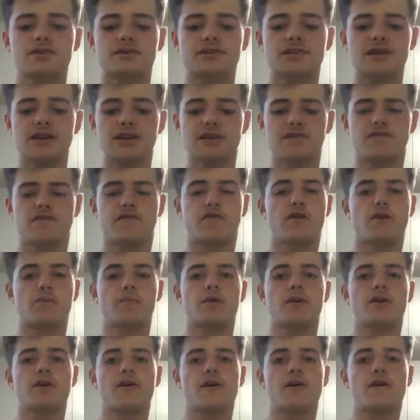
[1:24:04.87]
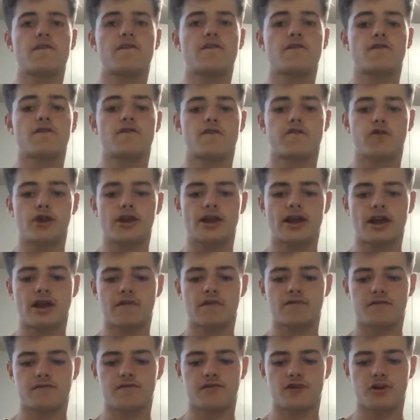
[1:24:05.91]
conceded from a
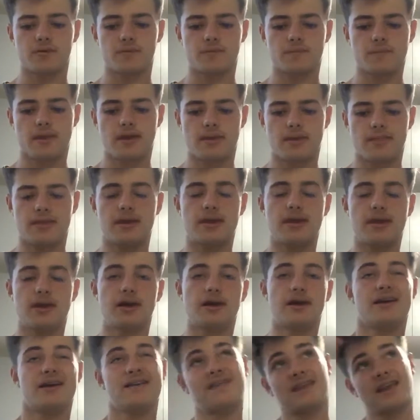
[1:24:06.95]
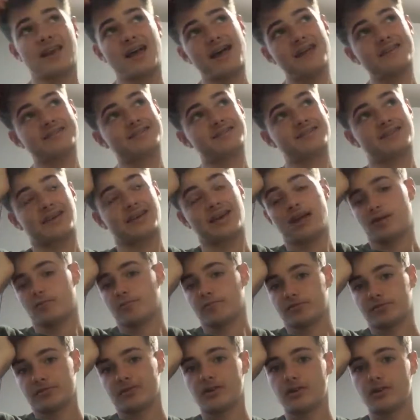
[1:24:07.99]
free kick from Fulham in the last game.